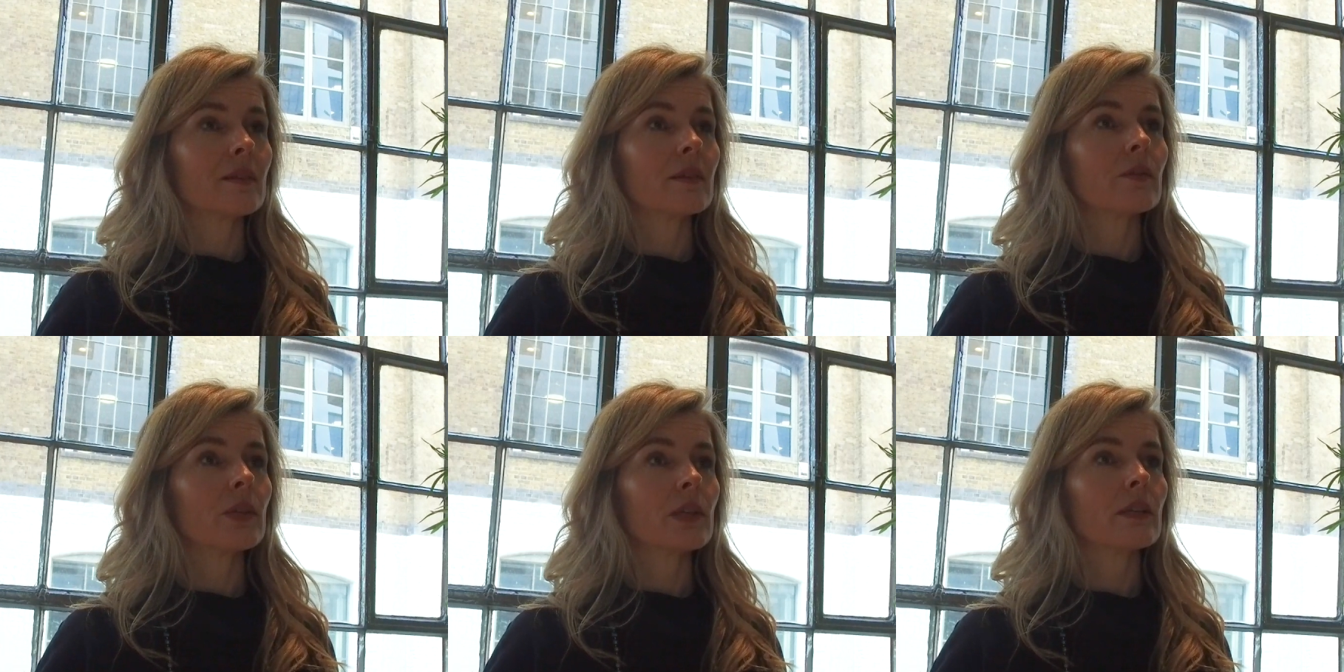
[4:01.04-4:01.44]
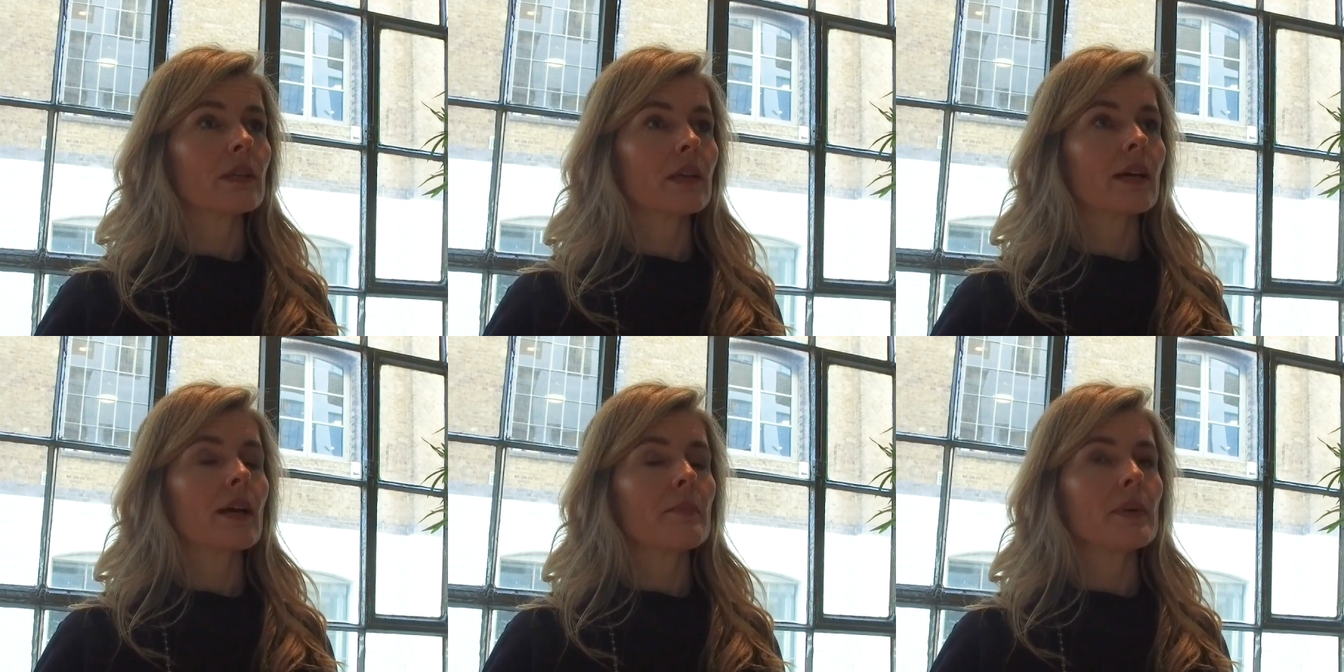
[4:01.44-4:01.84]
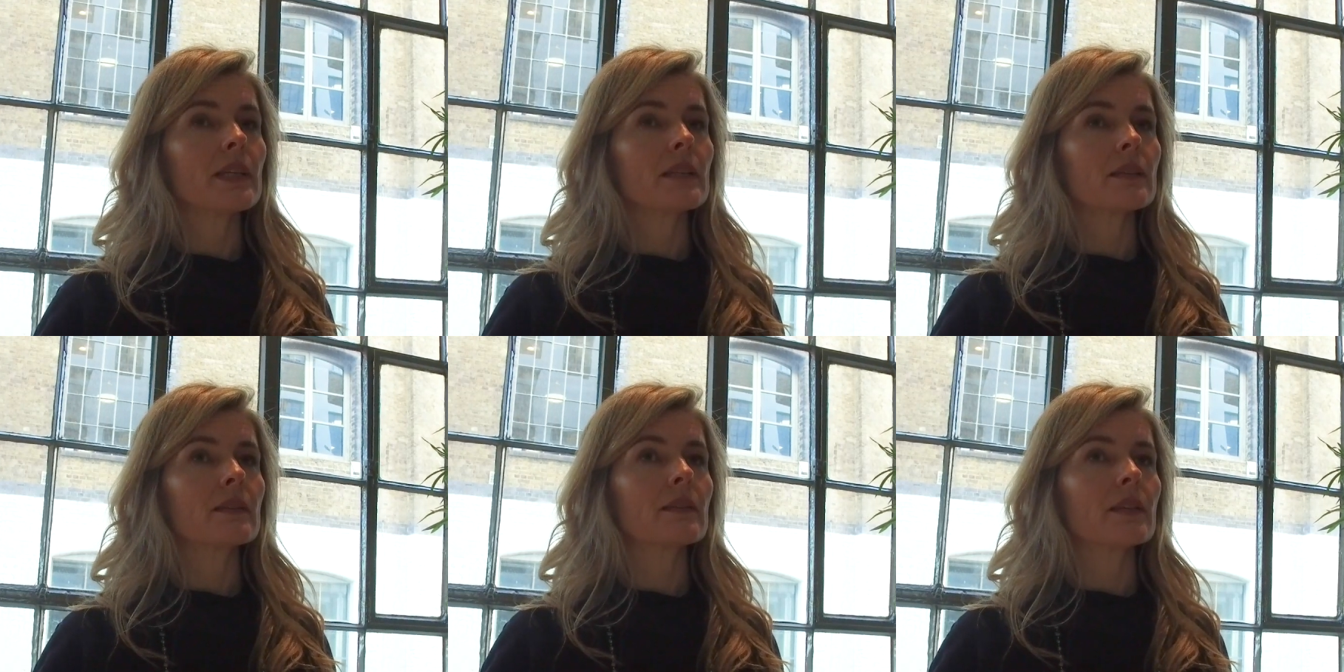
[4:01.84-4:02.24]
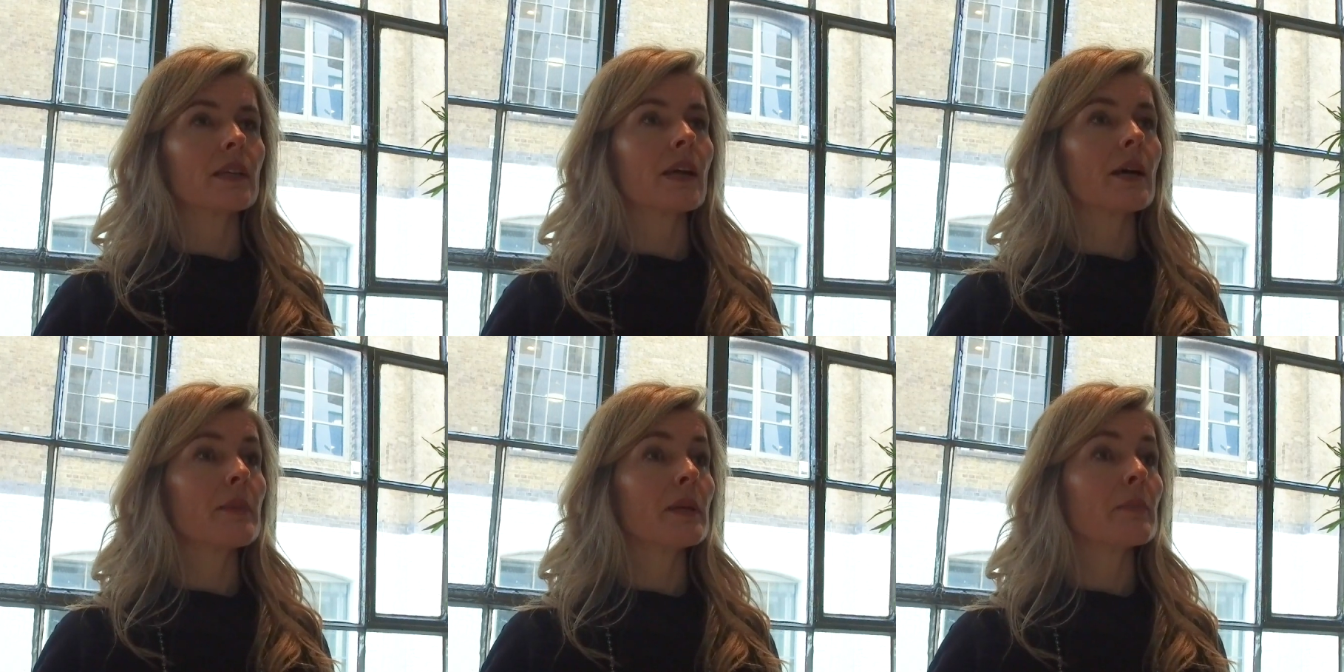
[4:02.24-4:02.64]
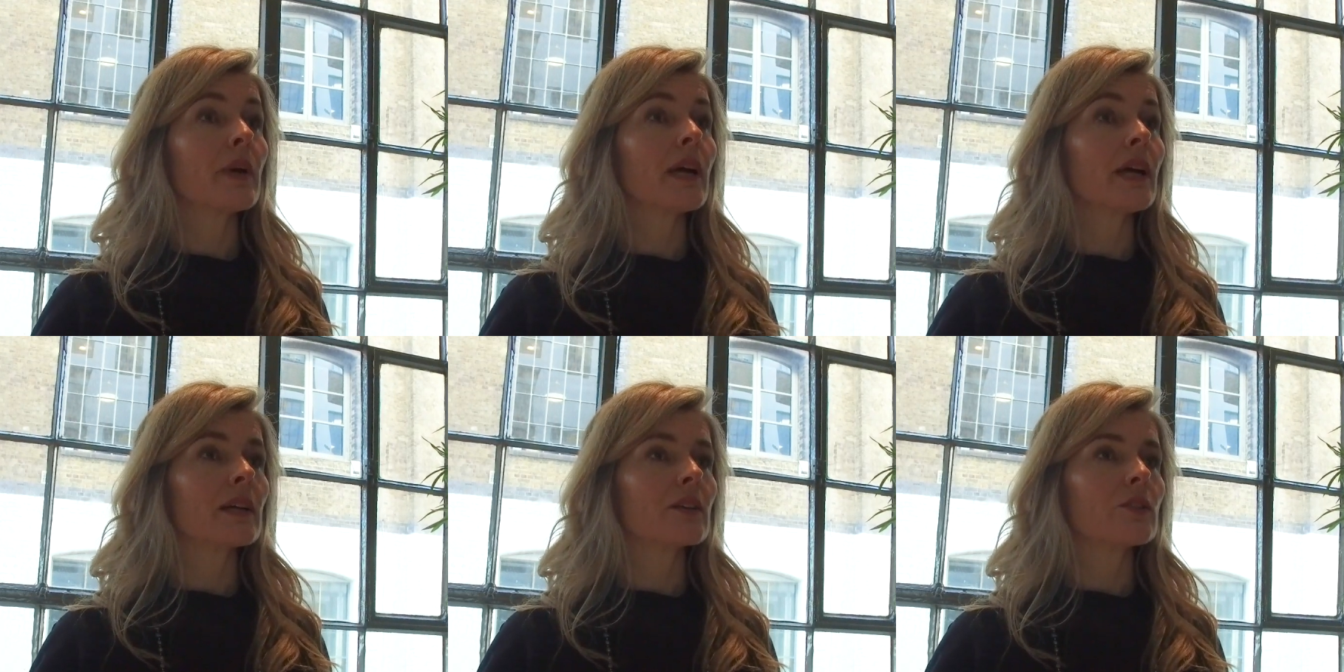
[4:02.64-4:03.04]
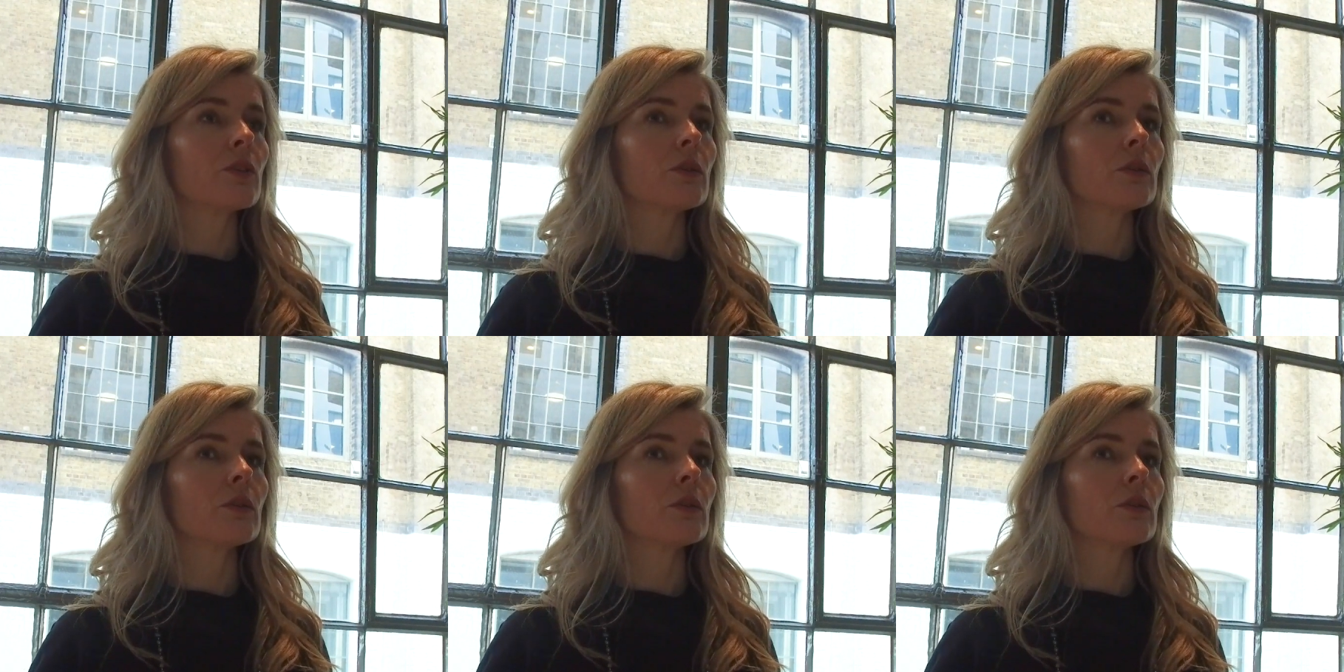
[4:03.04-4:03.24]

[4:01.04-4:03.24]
when coming back